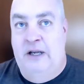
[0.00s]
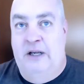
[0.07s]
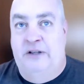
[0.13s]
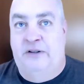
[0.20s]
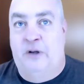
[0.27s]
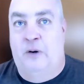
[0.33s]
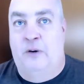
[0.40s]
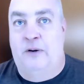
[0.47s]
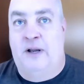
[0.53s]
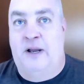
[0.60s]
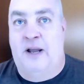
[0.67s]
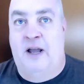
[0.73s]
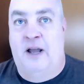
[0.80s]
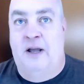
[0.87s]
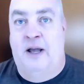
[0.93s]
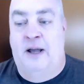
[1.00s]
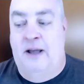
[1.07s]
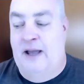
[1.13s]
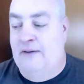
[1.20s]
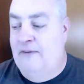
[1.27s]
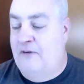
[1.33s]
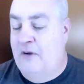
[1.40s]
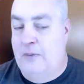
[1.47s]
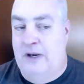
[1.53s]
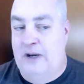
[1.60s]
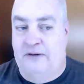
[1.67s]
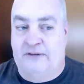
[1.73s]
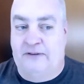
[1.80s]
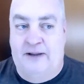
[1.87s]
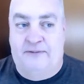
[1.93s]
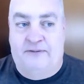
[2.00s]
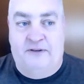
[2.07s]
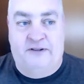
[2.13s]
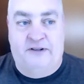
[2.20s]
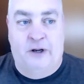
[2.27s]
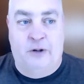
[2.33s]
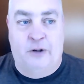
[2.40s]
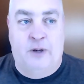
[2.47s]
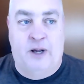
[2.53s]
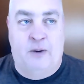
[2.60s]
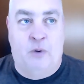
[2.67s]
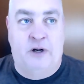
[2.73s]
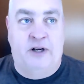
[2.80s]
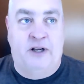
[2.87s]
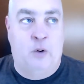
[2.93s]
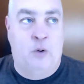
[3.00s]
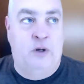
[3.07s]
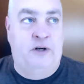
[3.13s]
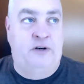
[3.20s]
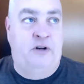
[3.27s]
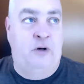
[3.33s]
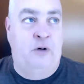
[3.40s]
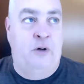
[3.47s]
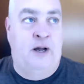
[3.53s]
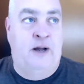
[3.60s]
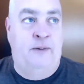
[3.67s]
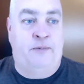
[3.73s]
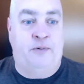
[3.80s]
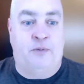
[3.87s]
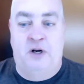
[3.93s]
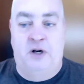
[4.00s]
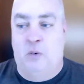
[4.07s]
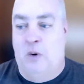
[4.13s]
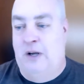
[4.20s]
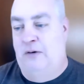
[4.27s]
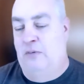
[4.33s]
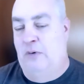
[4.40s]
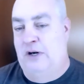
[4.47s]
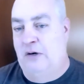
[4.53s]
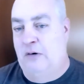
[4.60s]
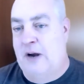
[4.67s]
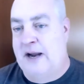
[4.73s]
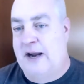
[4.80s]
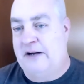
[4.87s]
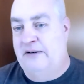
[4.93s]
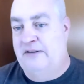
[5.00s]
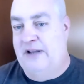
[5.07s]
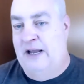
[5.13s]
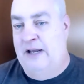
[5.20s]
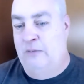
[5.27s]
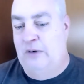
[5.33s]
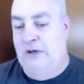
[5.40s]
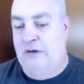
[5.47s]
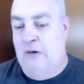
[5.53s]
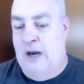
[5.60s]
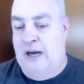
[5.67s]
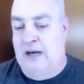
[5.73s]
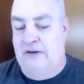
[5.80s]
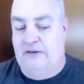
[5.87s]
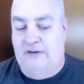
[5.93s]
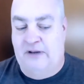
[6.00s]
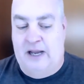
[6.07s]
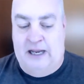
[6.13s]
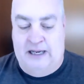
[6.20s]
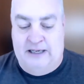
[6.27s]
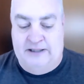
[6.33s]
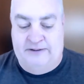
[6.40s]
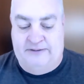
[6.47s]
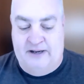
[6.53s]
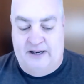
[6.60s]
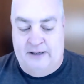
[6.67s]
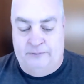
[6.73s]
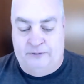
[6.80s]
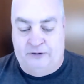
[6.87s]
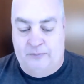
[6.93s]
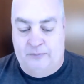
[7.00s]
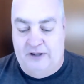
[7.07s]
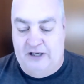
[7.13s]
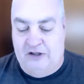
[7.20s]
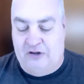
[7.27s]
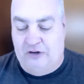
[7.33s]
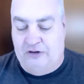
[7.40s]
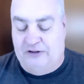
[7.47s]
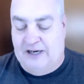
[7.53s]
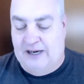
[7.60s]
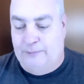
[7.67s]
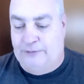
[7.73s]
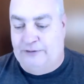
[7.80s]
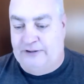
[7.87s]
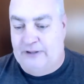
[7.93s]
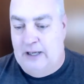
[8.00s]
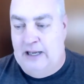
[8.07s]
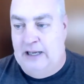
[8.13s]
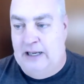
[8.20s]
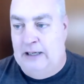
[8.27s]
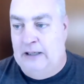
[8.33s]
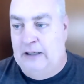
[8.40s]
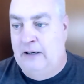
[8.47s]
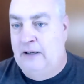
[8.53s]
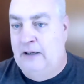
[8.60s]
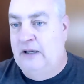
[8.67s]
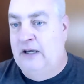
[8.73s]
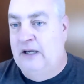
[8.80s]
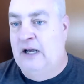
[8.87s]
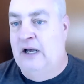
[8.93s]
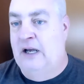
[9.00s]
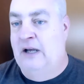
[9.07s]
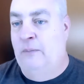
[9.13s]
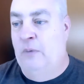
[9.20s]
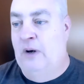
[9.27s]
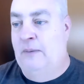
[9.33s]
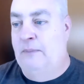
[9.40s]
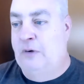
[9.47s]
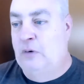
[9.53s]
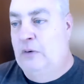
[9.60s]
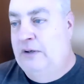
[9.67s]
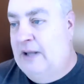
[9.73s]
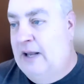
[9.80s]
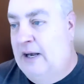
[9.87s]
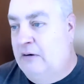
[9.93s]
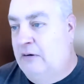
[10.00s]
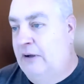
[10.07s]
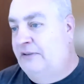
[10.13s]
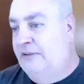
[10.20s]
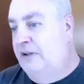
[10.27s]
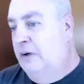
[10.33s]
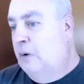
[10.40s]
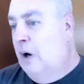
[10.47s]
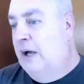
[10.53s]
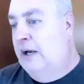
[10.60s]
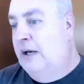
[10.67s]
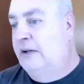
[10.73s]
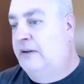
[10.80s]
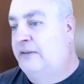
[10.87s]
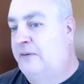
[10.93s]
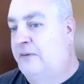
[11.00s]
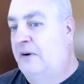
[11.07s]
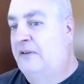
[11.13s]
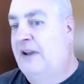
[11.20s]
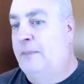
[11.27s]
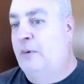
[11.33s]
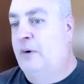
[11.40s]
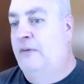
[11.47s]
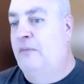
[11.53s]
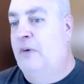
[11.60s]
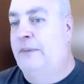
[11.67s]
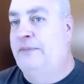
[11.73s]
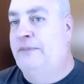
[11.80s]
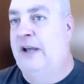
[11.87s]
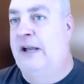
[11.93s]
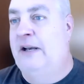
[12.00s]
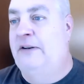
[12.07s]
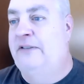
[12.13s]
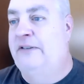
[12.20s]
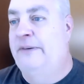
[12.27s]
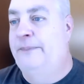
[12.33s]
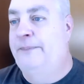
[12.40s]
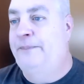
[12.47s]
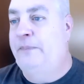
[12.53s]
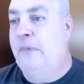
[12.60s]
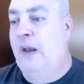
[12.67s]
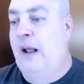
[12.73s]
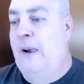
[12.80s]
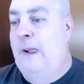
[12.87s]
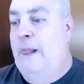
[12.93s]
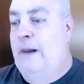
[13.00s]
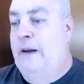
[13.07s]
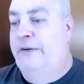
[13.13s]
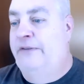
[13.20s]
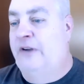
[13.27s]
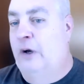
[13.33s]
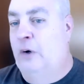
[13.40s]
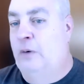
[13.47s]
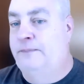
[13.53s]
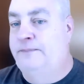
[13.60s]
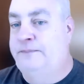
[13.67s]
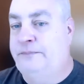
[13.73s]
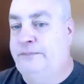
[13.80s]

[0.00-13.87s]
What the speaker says: So I have a few minutes left. So I wanted to go into 301 redirects and some of the issues that I'm seeing when I'm doing technical SEO audits, for example, of websites. So